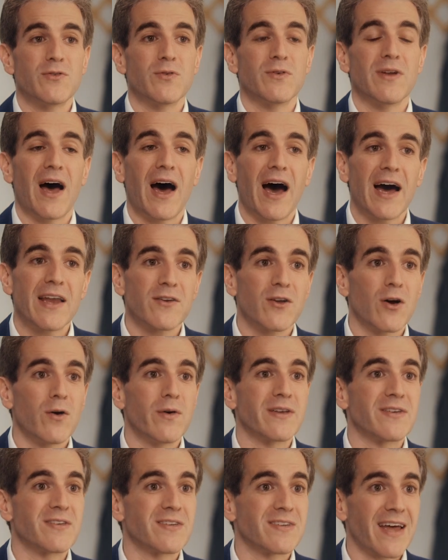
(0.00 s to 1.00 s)
to an
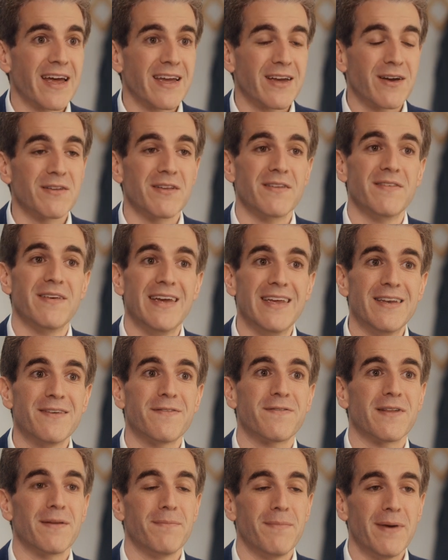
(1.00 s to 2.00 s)
ongoing cycle of
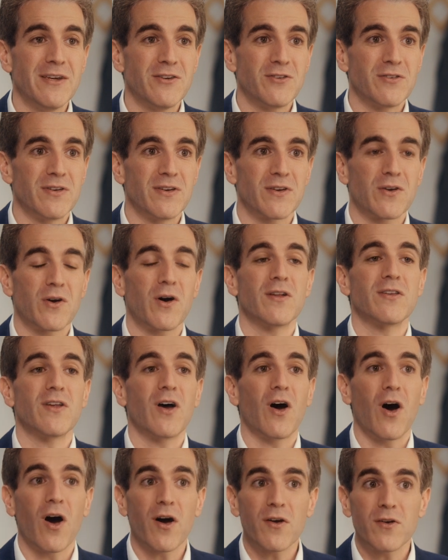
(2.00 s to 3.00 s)
inflammation called
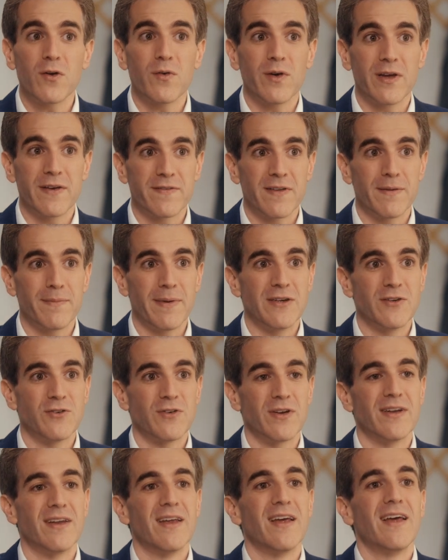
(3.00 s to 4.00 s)

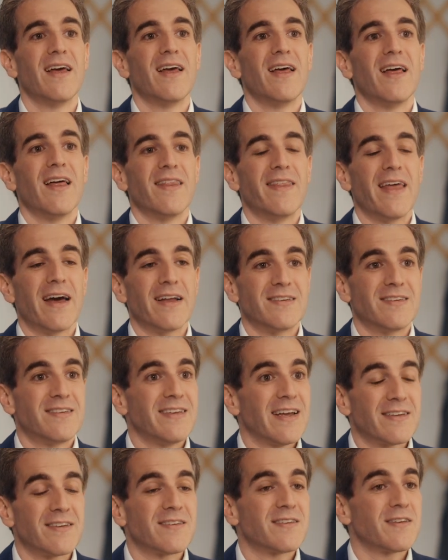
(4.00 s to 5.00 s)
autoinflammation that
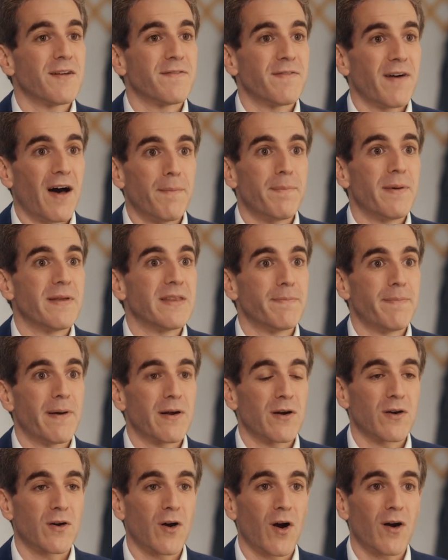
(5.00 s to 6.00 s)
sets itself up in the
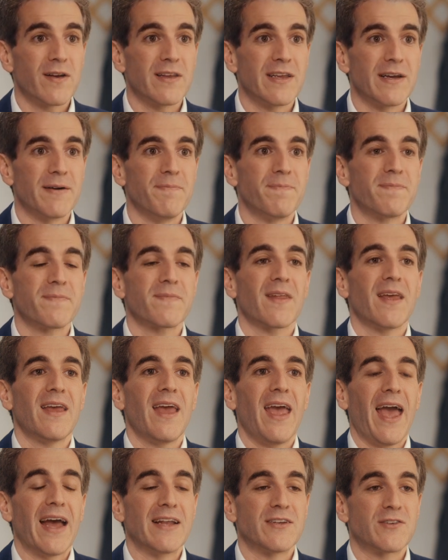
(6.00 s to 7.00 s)
pericardium
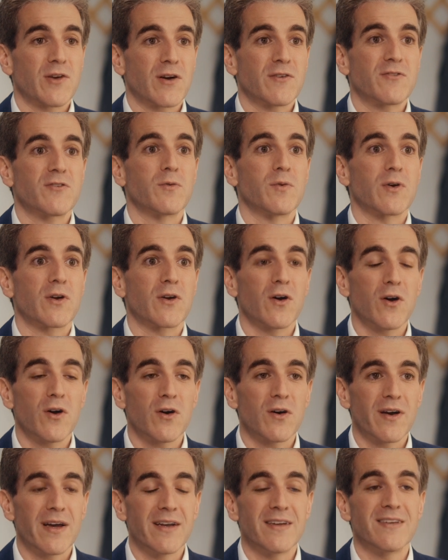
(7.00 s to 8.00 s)
and starts to
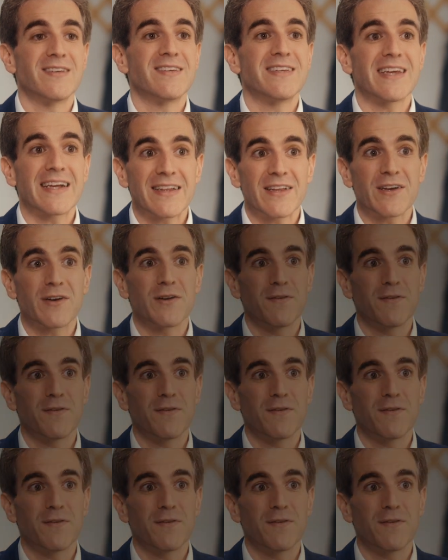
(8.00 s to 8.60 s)
recur in a cyclical